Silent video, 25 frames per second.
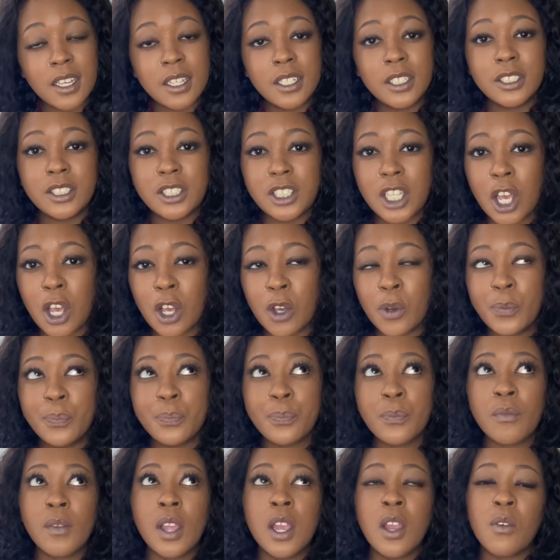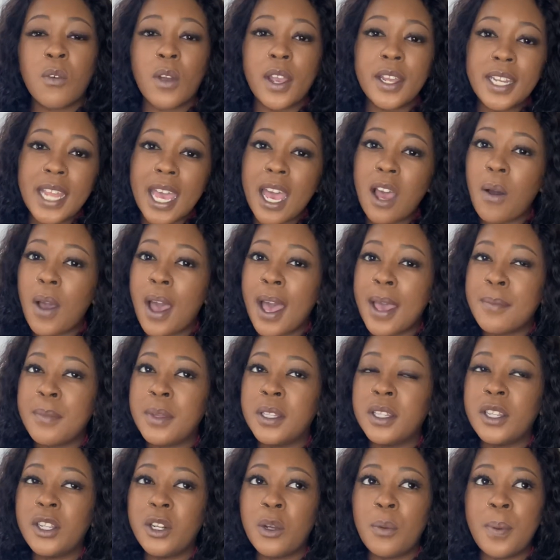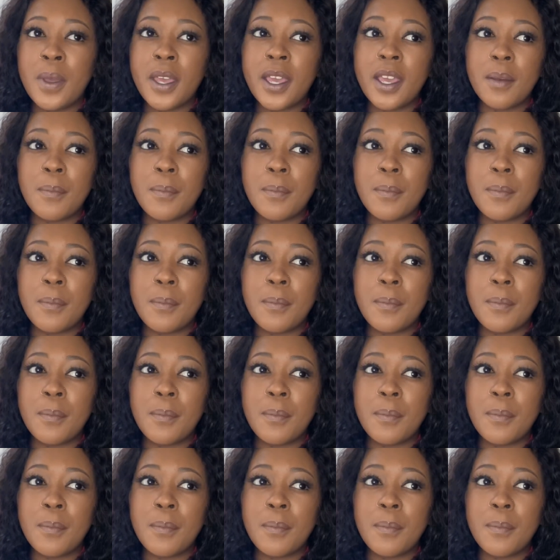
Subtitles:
So right now I'm a little bit